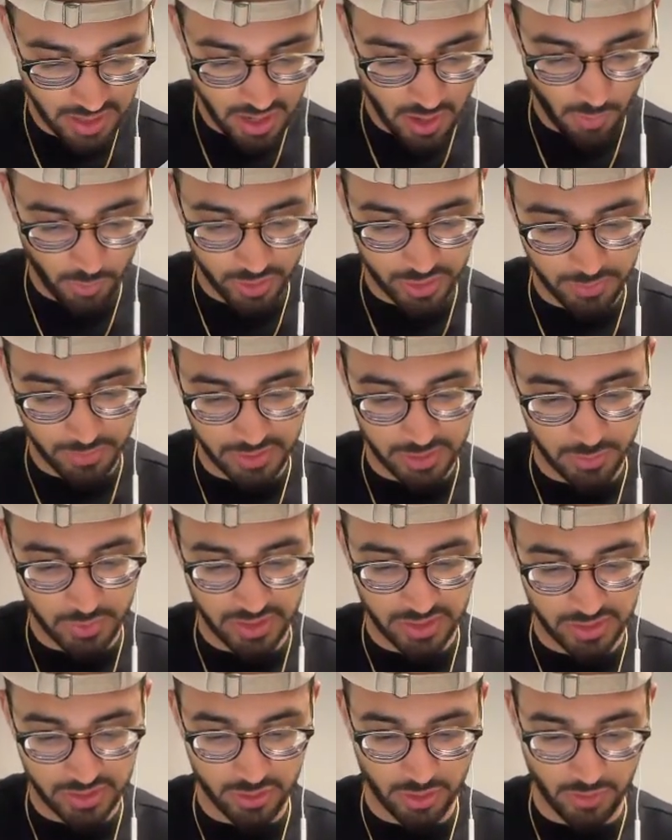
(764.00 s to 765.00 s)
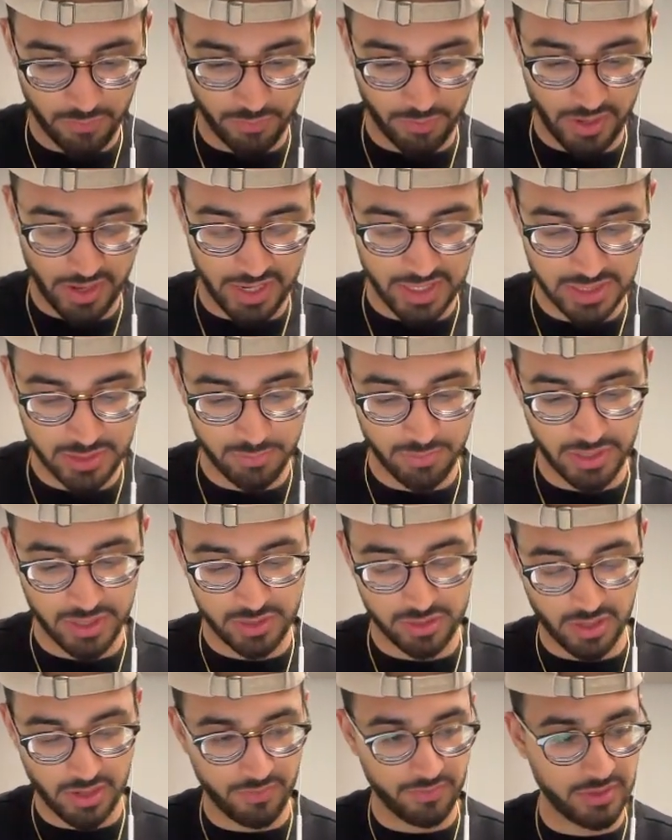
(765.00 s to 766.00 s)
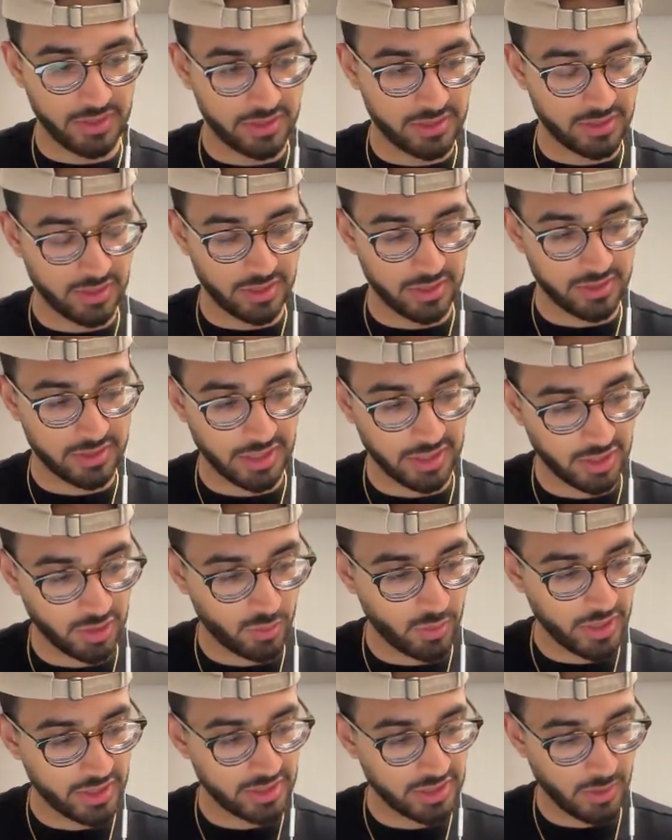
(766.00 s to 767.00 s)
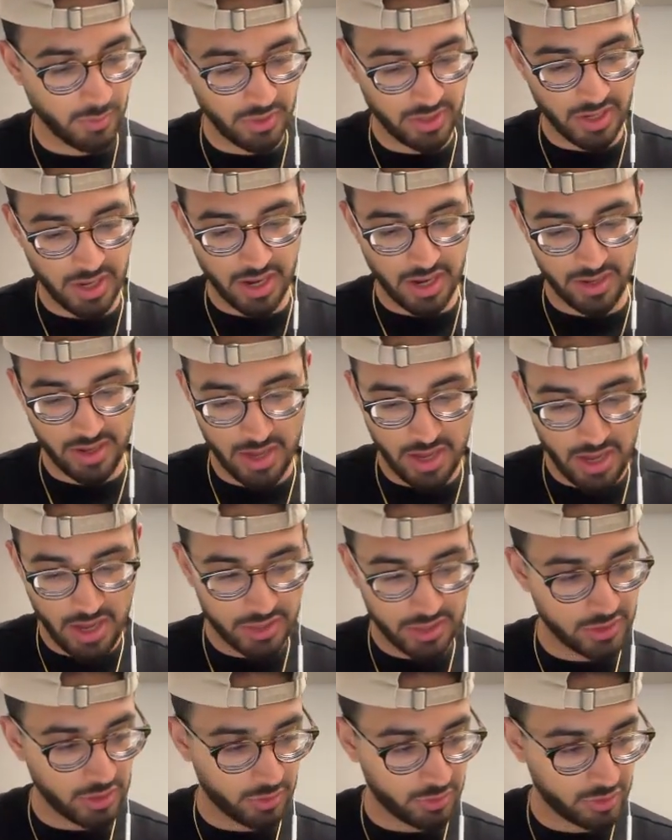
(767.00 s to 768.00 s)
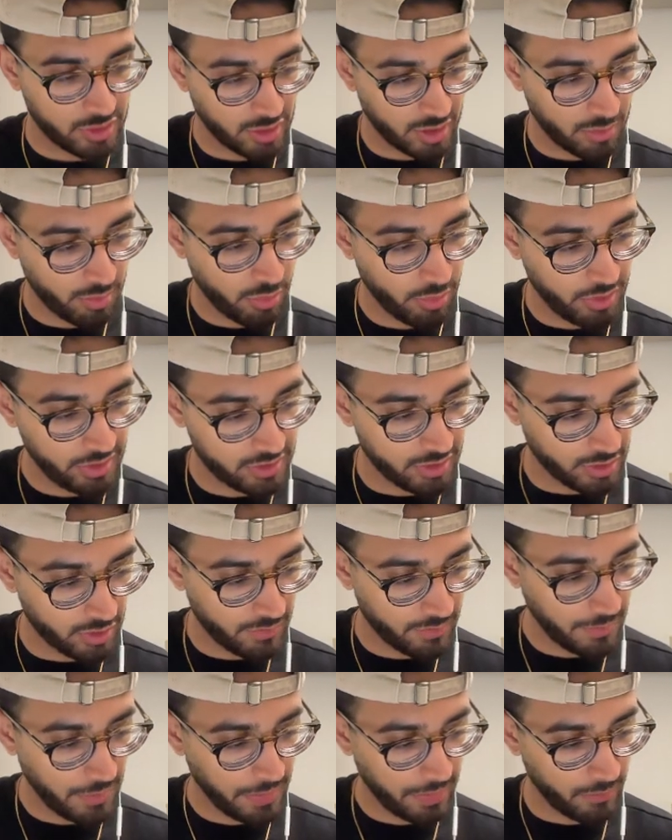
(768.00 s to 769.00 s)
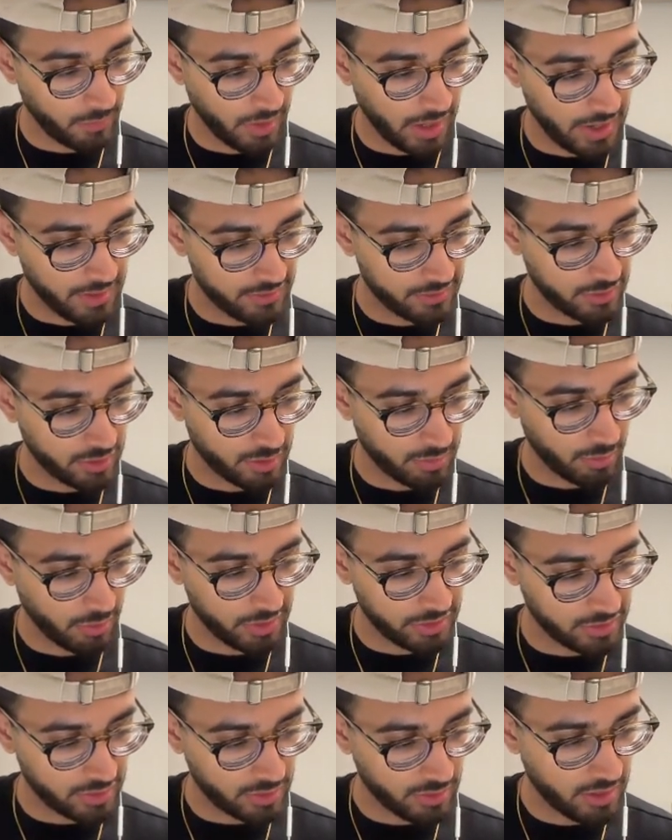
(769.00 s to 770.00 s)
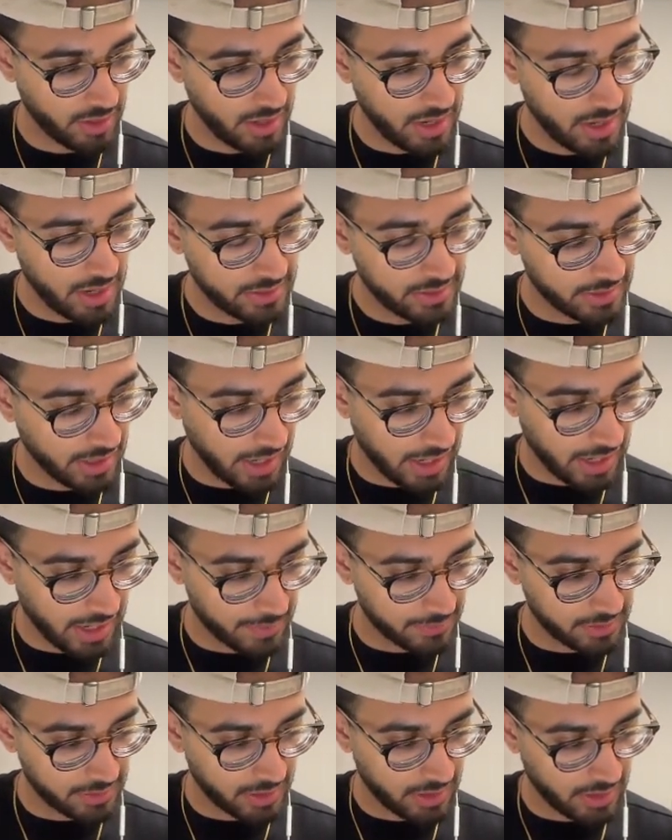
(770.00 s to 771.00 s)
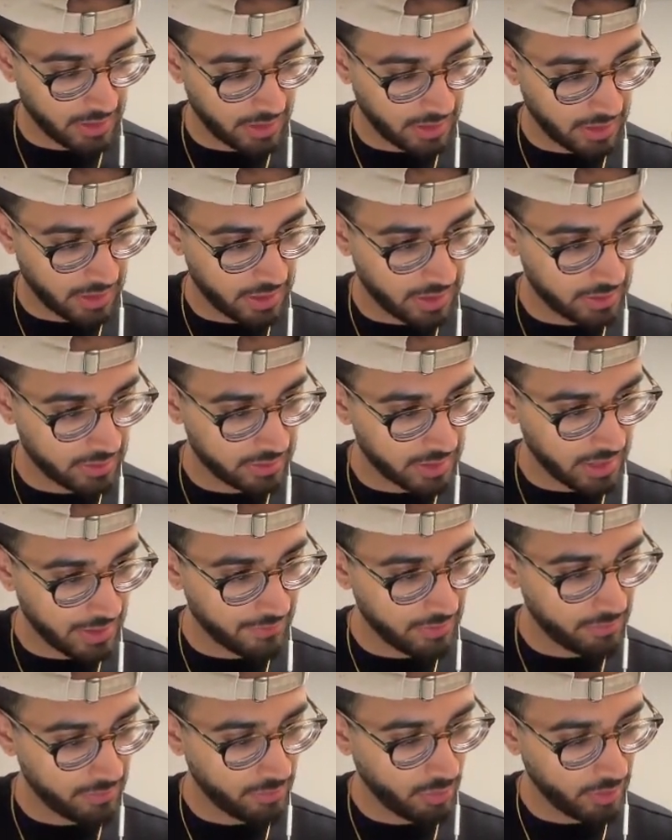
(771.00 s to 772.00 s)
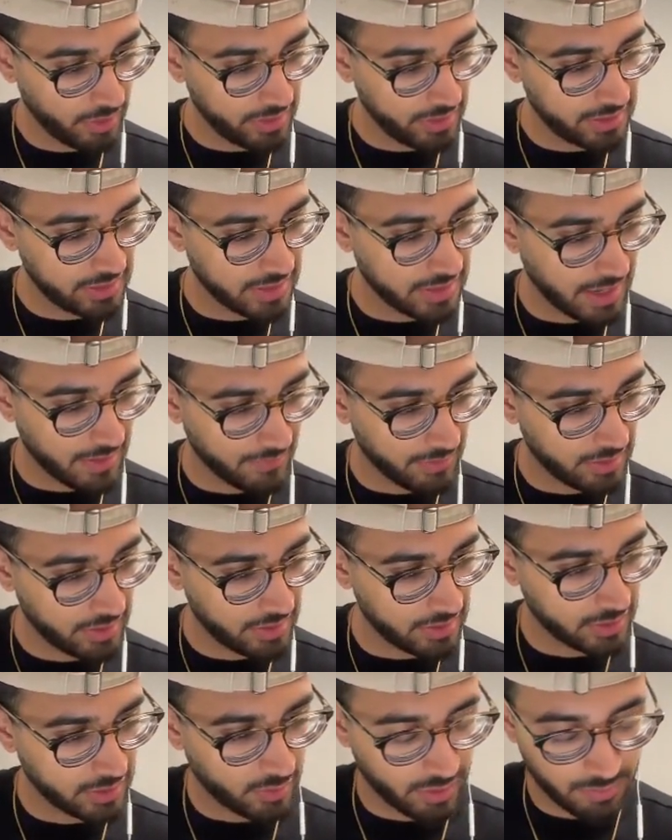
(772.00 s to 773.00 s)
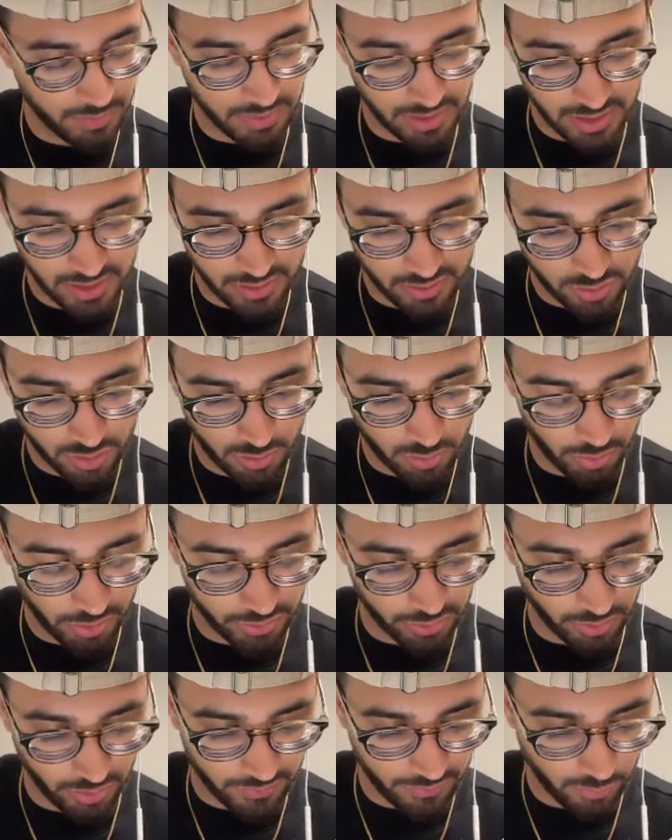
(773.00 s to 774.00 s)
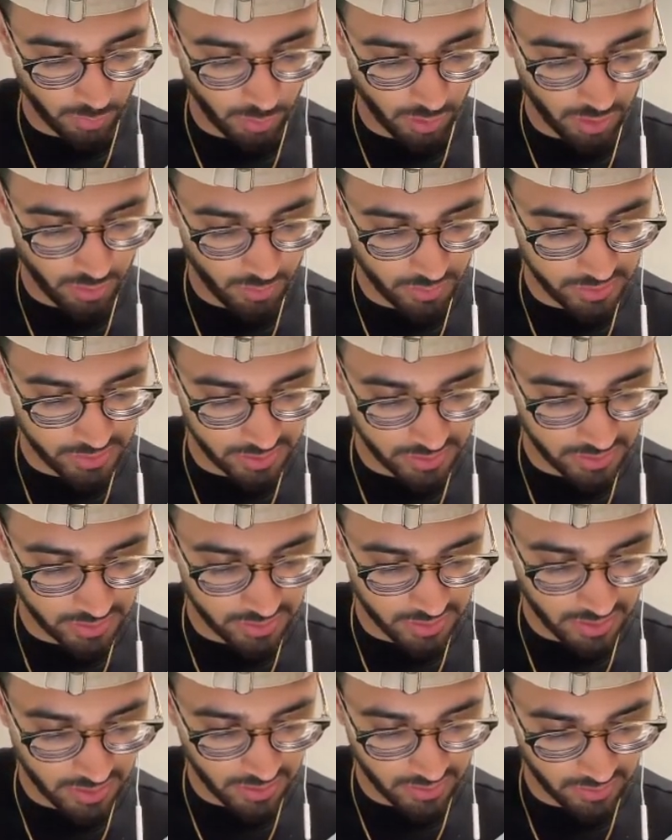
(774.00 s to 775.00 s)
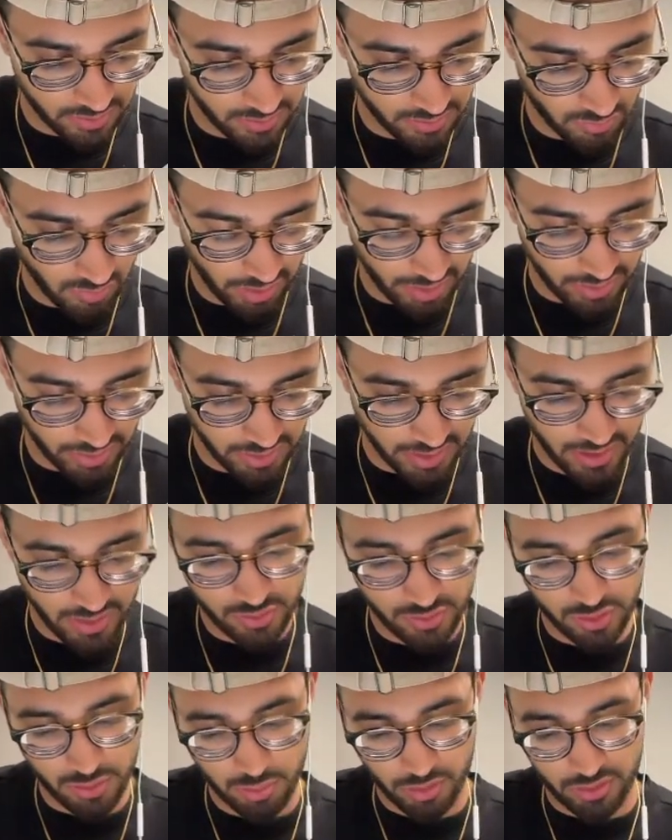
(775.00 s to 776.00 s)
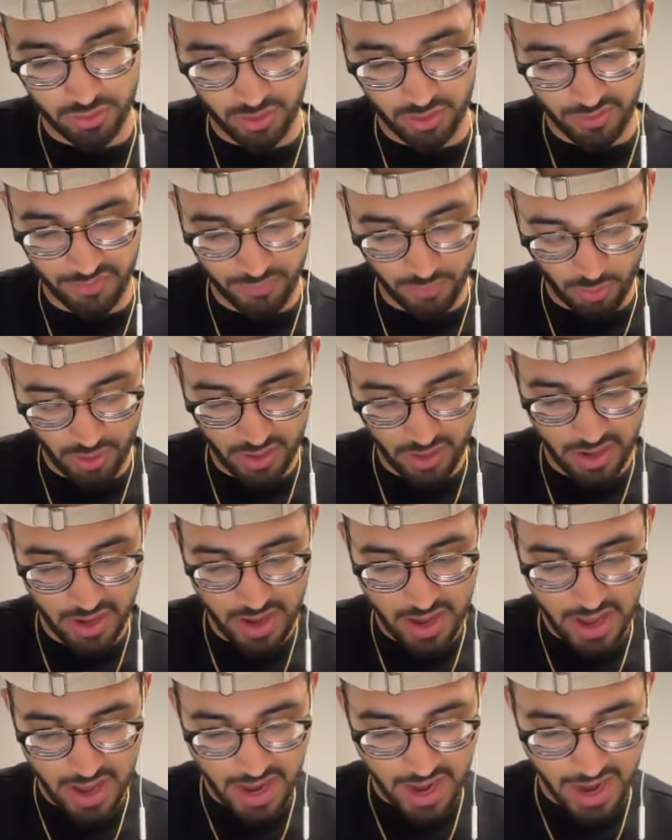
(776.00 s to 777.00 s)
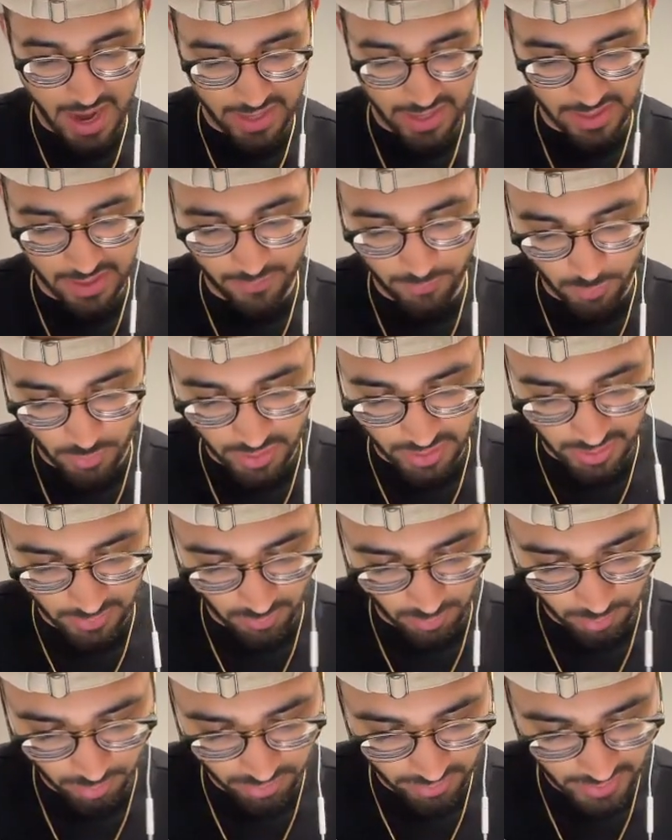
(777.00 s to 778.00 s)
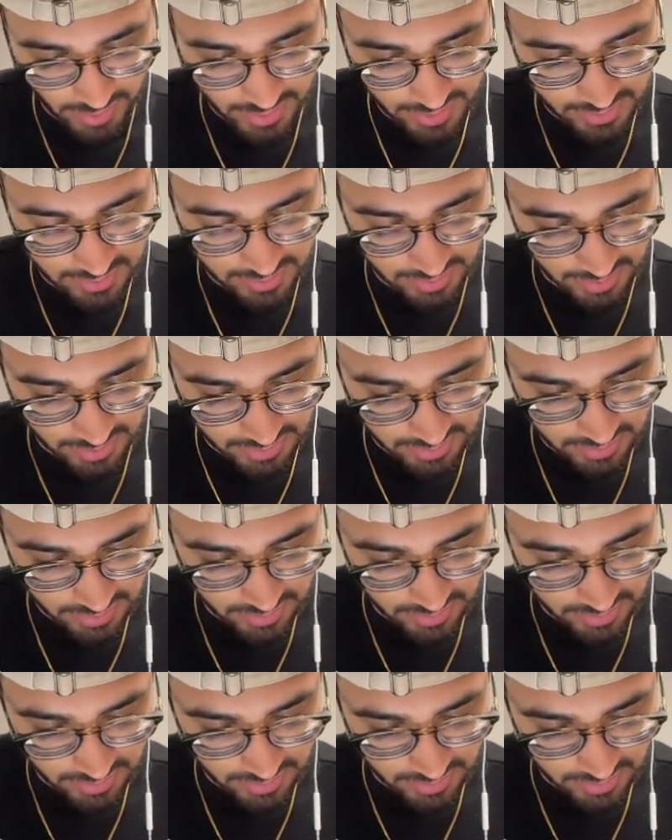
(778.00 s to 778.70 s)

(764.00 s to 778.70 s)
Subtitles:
which means we can solve for S based off this second equation that we got. So 0.2, right? 0.2 times 11.7 is going to be 2.34, which is right there, 2.34. And if we can replace this